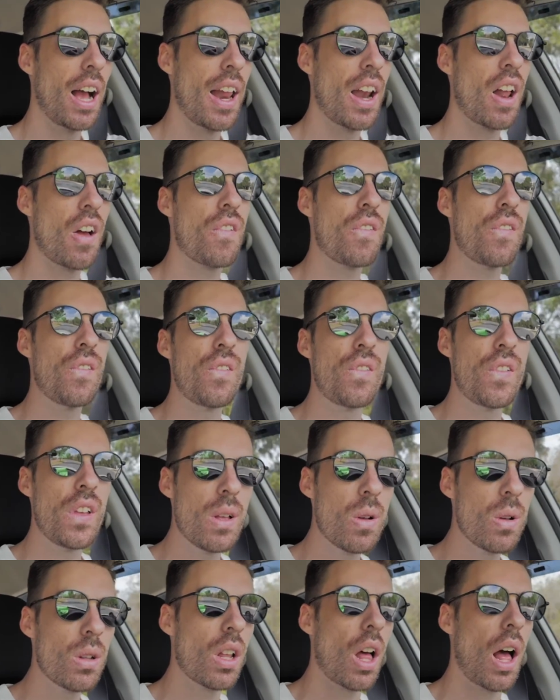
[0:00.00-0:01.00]
and I
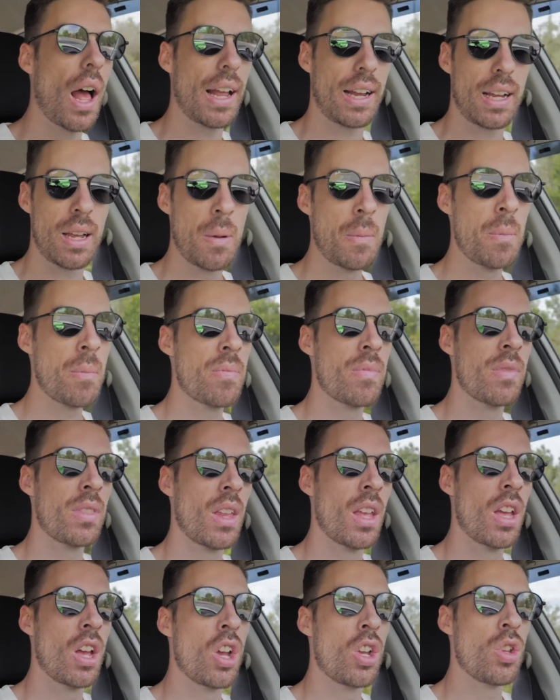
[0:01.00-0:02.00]
feel like
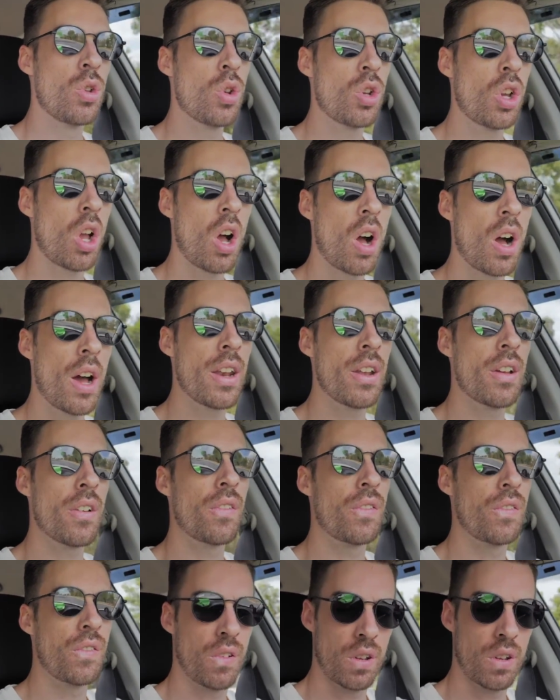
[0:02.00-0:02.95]
you kind of,